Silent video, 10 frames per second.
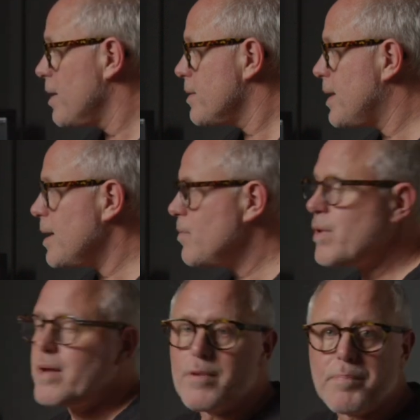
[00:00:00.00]
Then
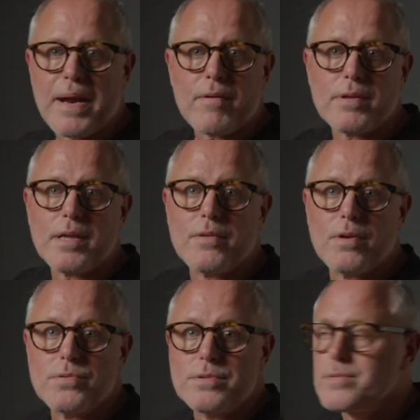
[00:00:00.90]
we have the parallel
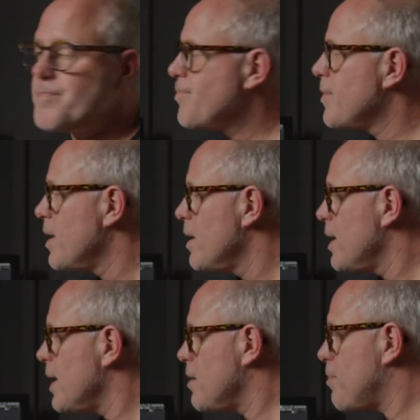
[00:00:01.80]
nodes.
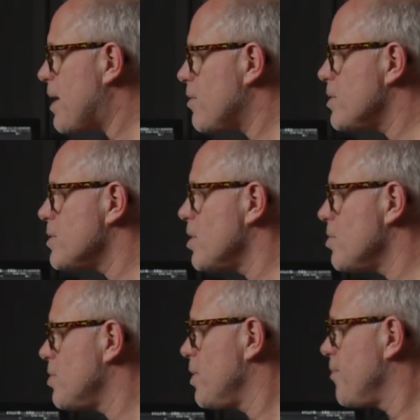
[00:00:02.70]
In the parallel
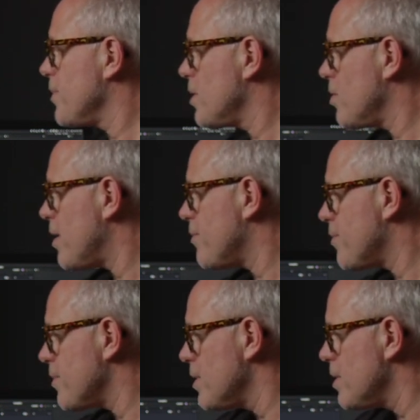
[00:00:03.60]
node, you have
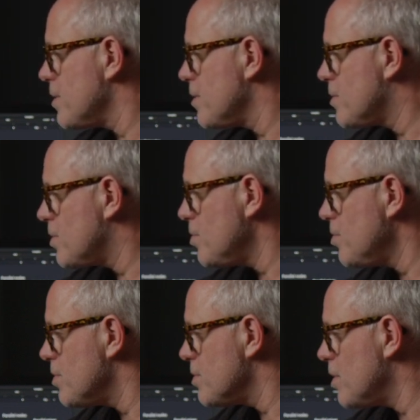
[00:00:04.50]

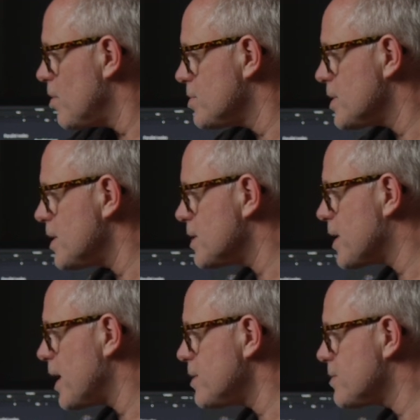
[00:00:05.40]
two nodes in this
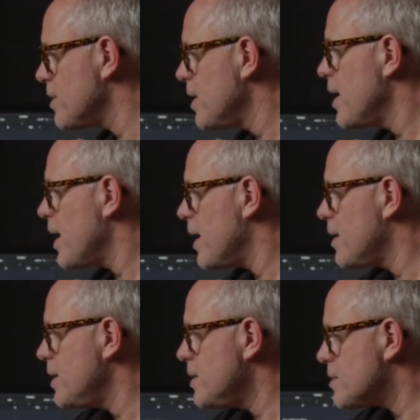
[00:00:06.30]
case,
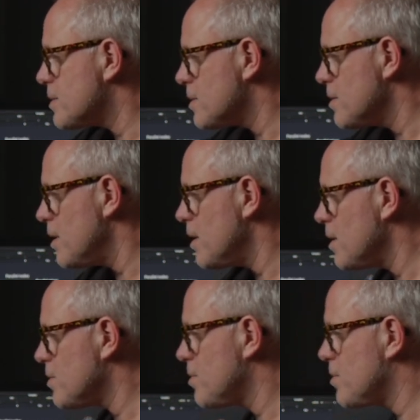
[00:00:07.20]
and these
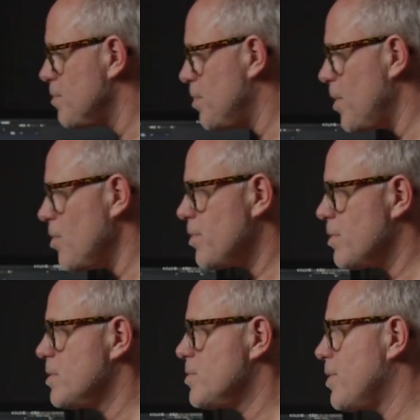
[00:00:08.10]
uh,
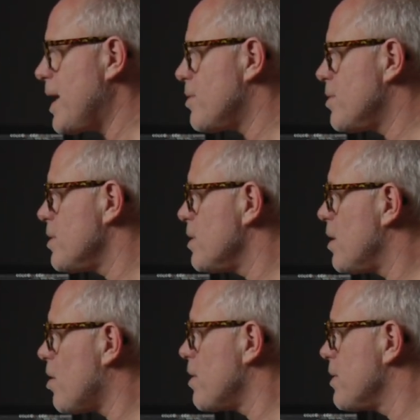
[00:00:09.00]
both together
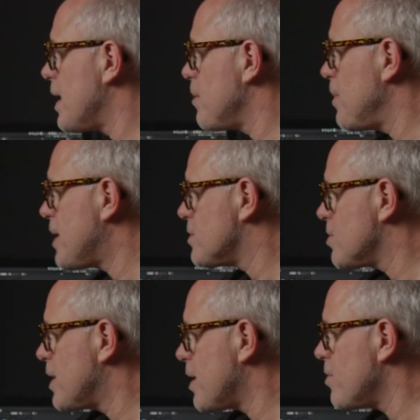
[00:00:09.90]
are then mixed
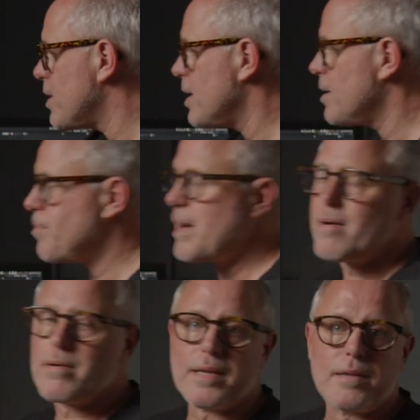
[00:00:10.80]
together in the
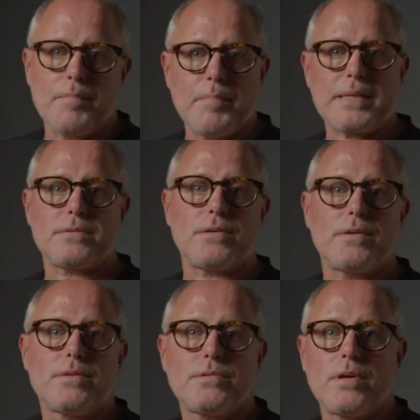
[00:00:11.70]
parallel mixer.
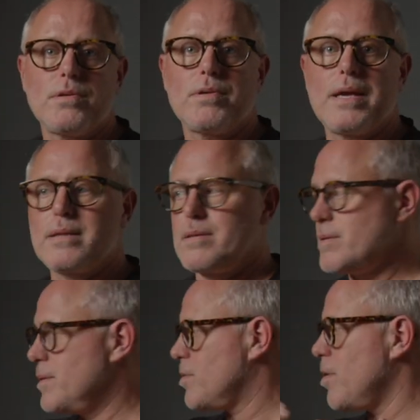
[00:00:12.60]
So you get
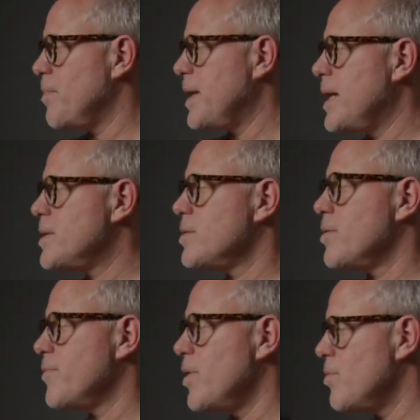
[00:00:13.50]
the combination
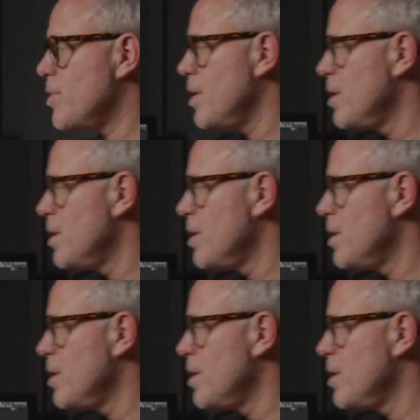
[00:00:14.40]
of node